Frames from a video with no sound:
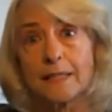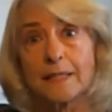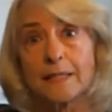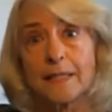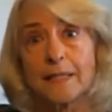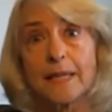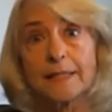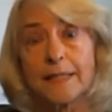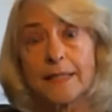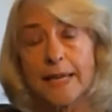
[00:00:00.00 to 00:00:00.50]

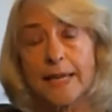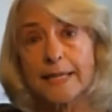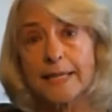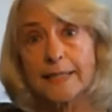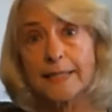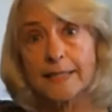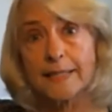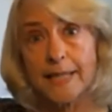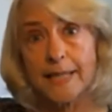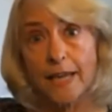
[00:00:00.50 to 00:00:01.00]
in
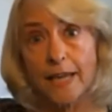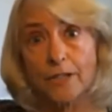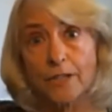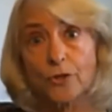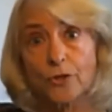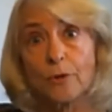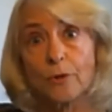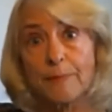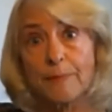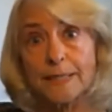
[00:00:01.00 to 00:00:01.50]
late
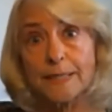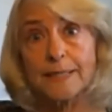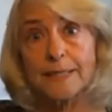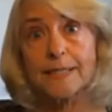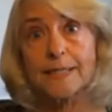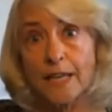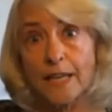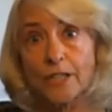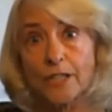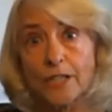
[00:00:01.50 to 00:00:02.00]
stage or
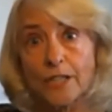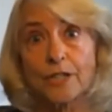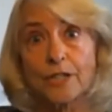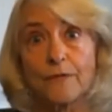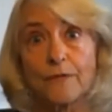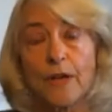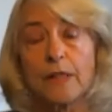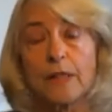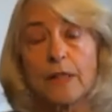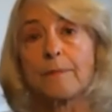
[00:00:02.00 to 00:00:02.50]
mid-stage
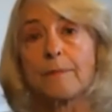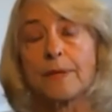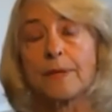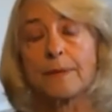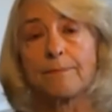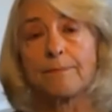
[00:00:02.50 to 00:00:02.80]
development.